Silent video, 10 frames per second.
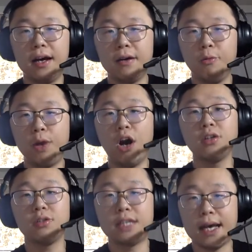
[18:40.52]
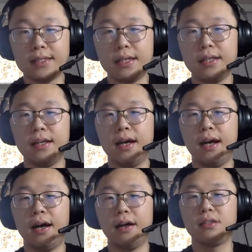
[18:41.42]
we also tested
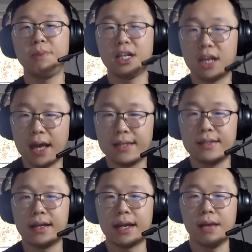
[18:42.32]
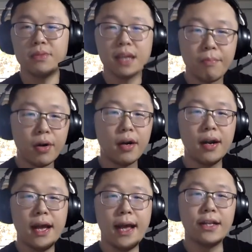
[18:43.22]
specialized Gibbs sampler,
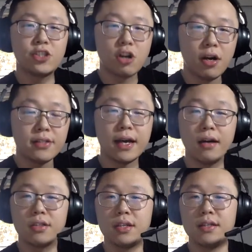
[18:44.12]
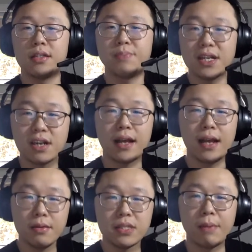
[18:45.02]
and it turns out the specialized
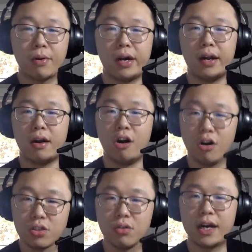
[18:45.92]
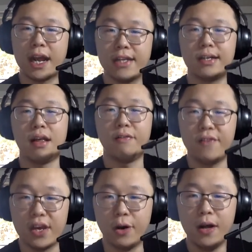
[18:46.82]
Gibbs sampler also occasionally
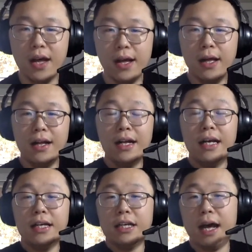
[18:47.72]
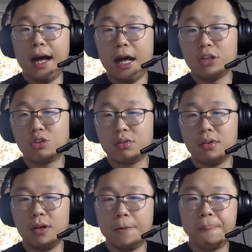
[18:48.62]
fail.
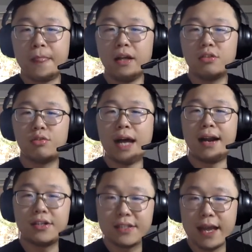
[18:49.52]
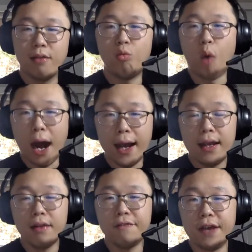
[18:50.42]
To understand why
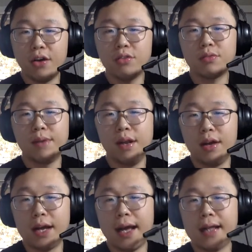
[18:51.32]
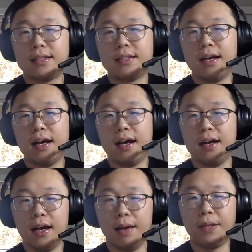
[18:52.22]
it fails, we look at
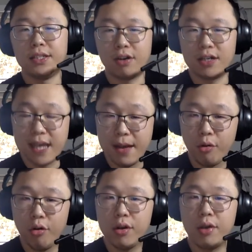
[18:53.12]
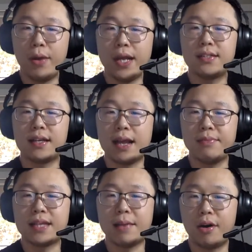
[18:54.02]
a particular example in which the
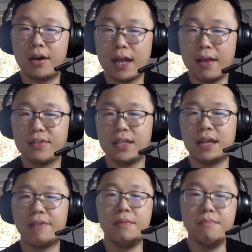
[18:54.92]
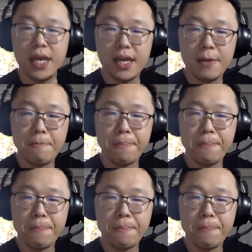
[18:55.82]
Gibbs sampler gives a different mean